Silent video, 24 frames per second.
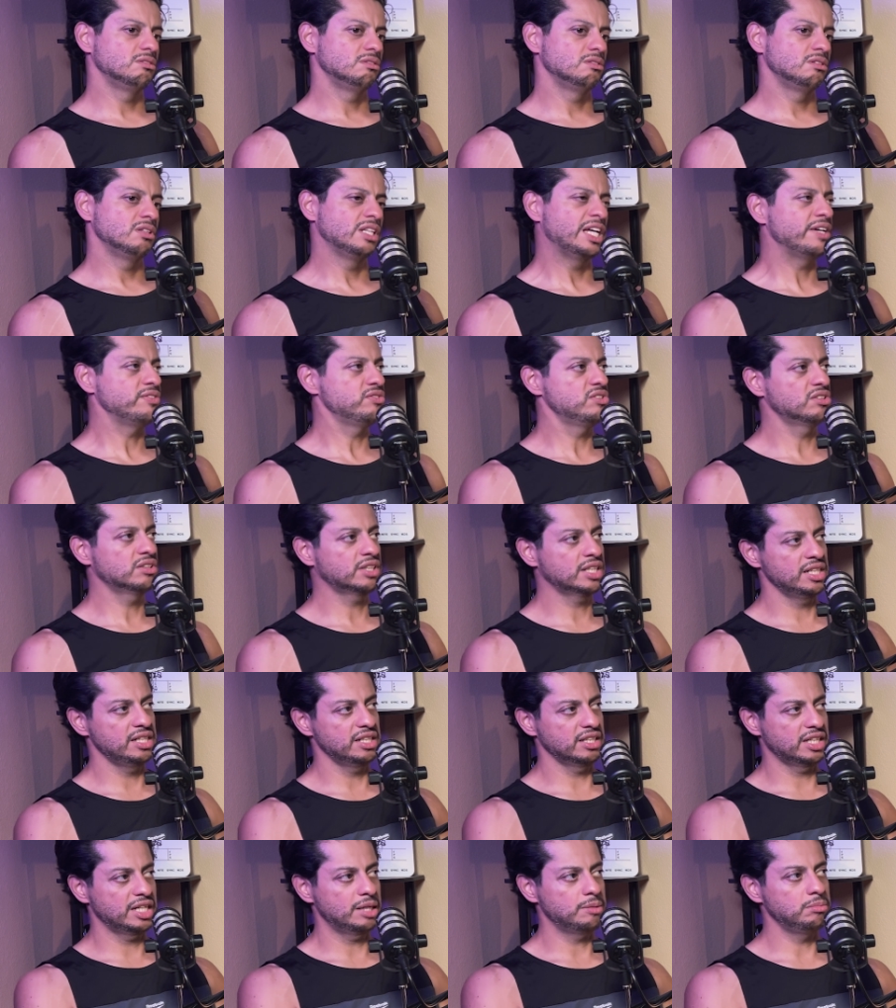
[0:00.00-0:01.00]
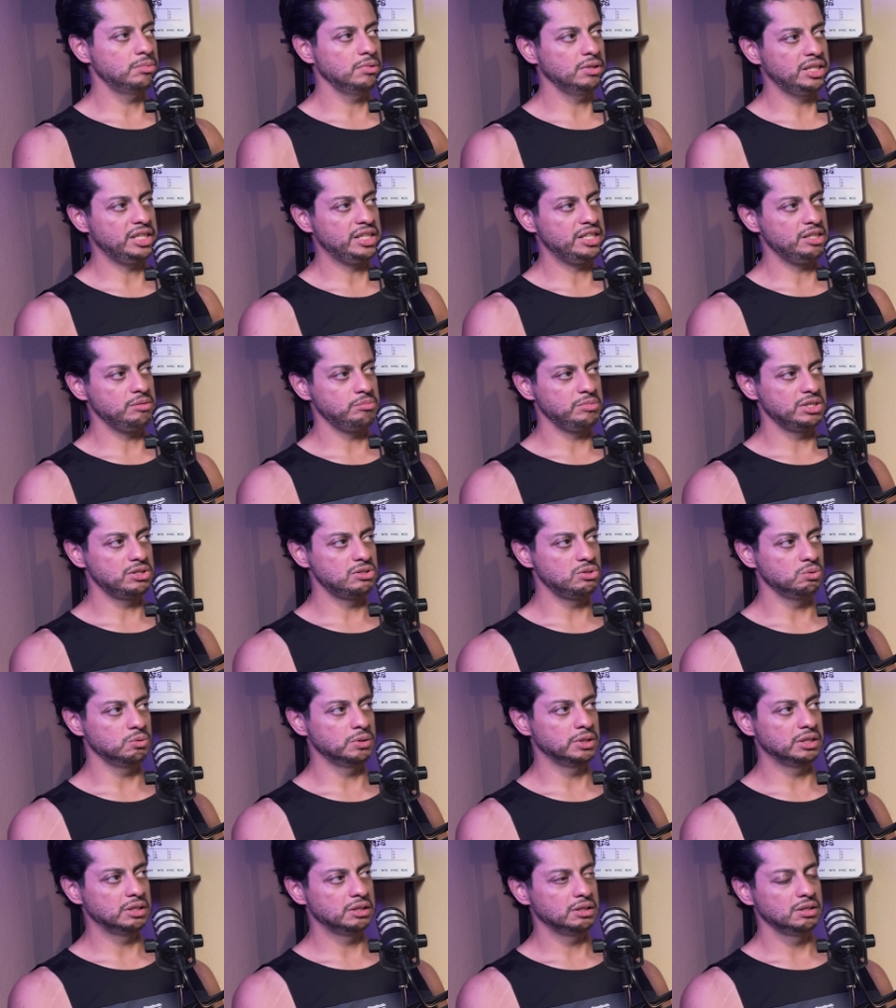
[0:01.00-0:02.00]
life just kind of kept leading me
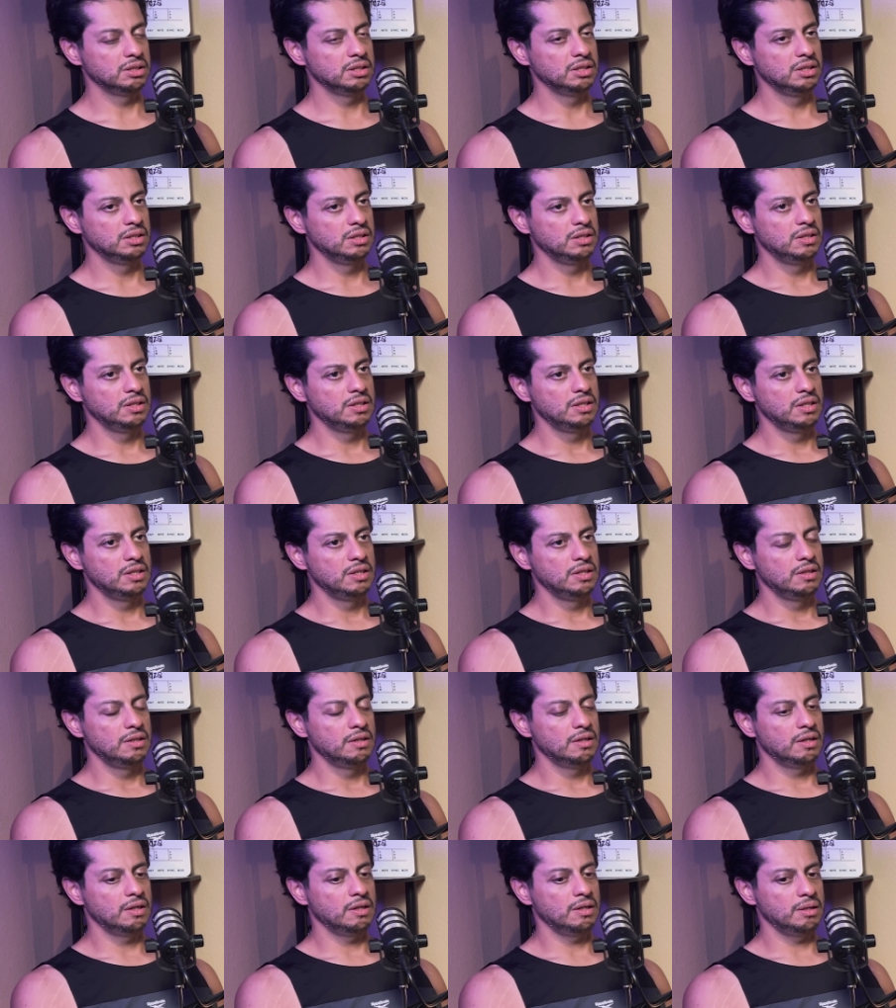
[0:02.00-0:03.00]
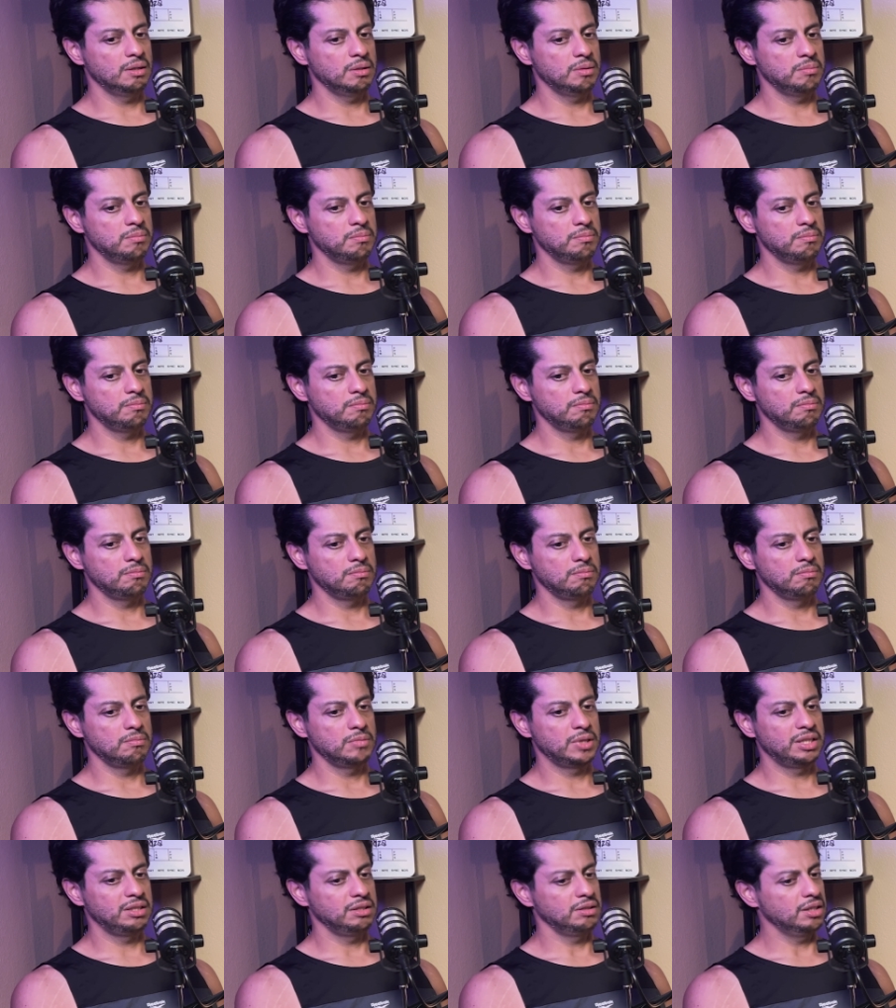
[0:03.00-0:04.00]
to it.
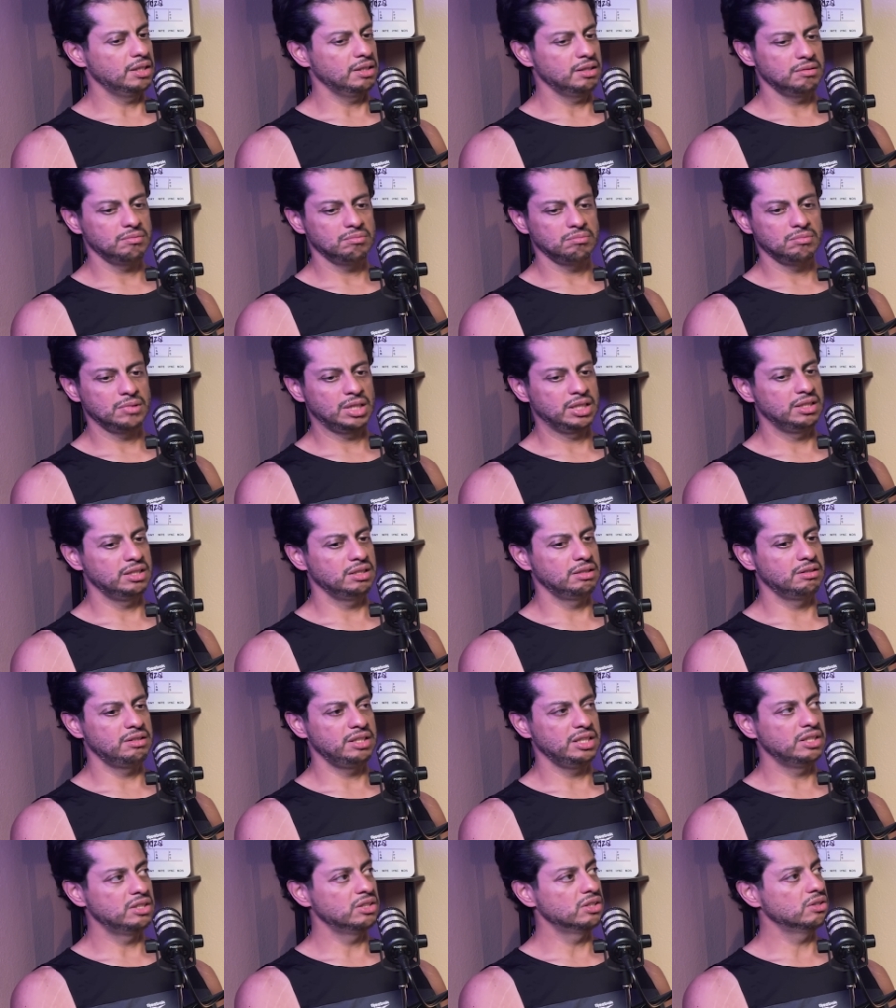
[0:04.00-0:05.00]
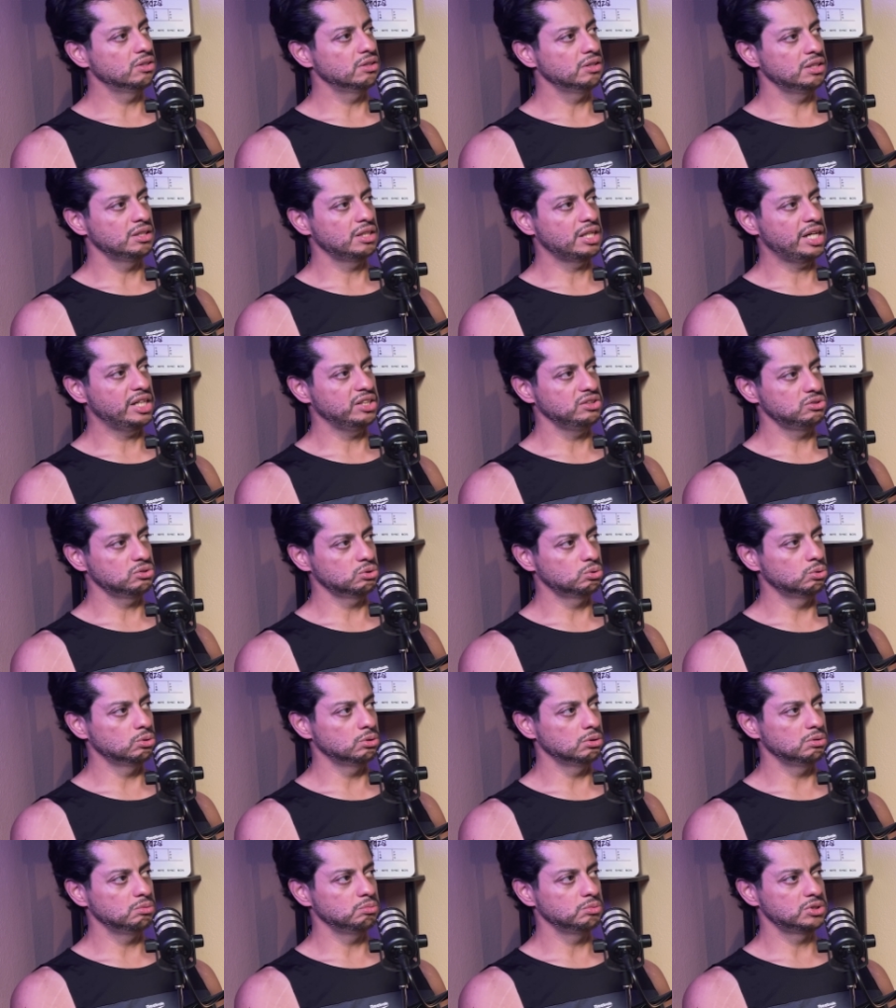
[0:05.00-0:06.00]
I did theater in high
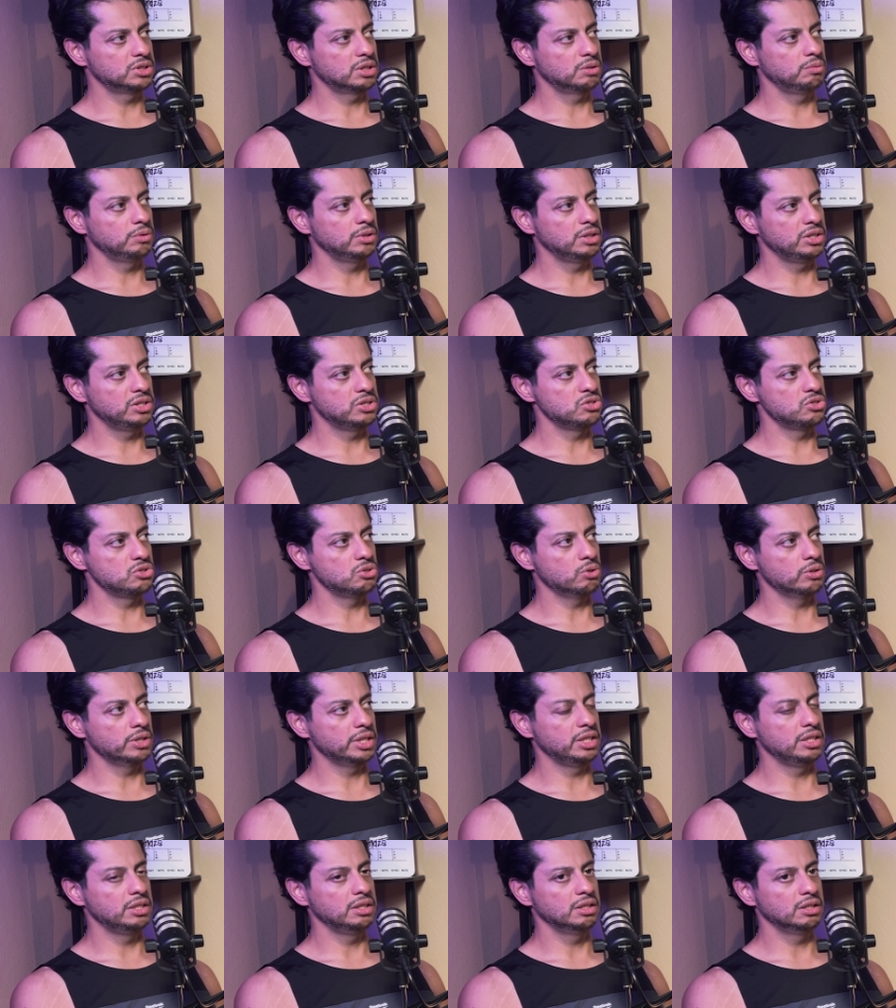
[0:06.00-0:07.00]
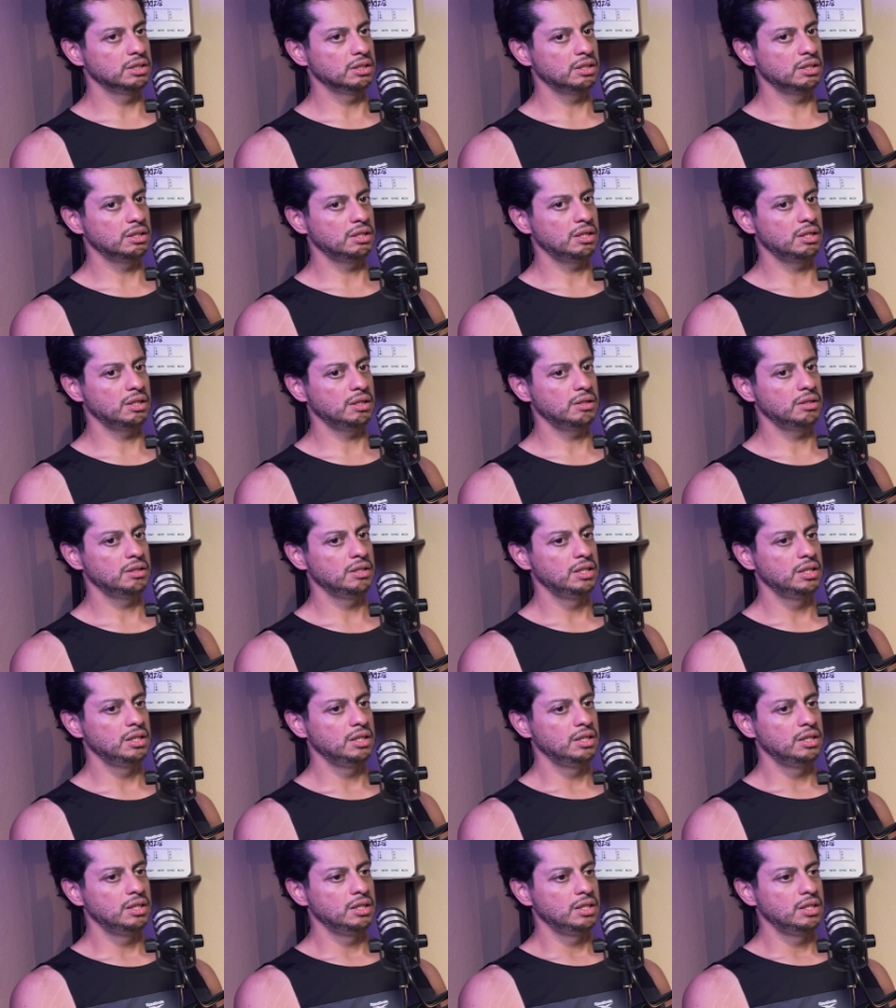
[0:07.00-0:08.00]
school, which I really enjoyed.
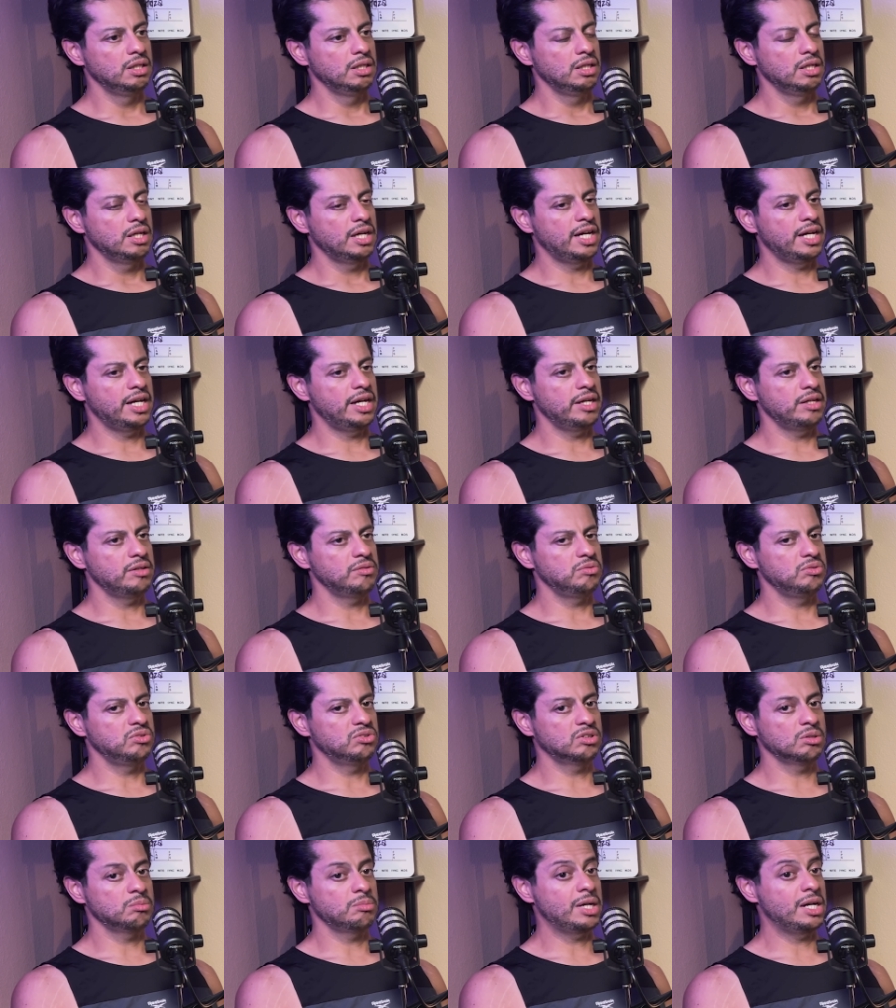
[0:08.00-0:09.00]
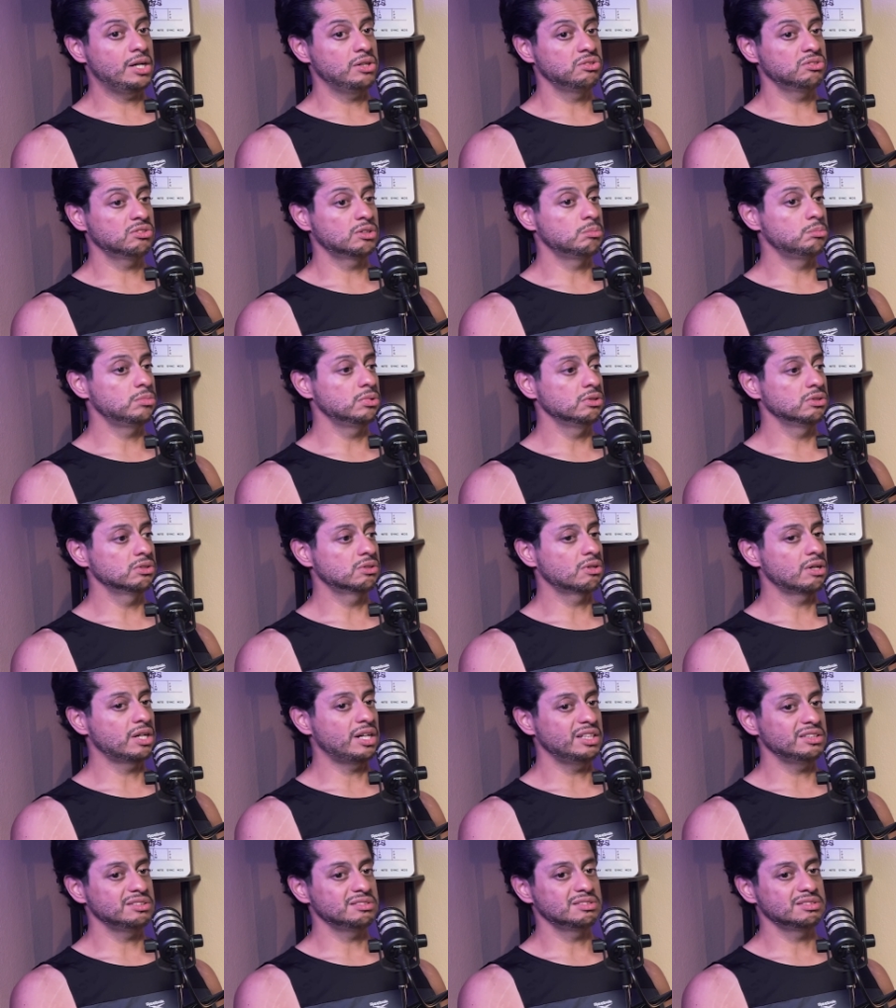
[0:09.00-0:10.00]
I somehow stumbled
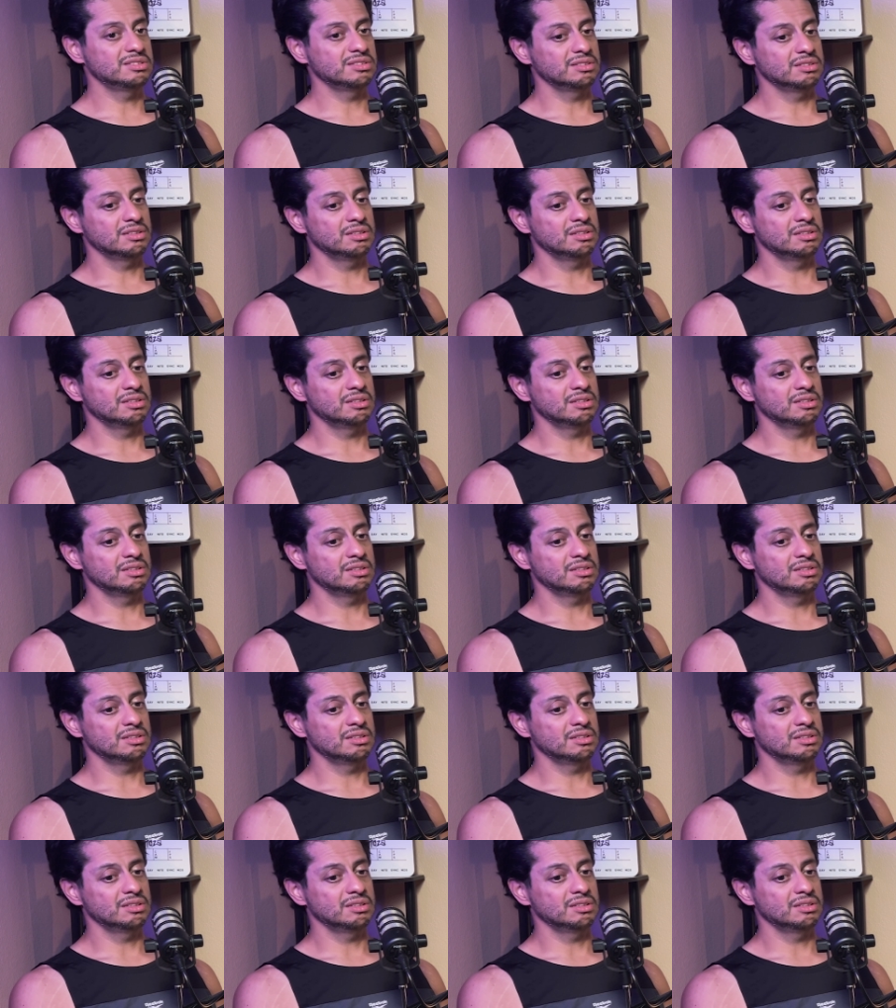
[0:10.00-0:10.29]
across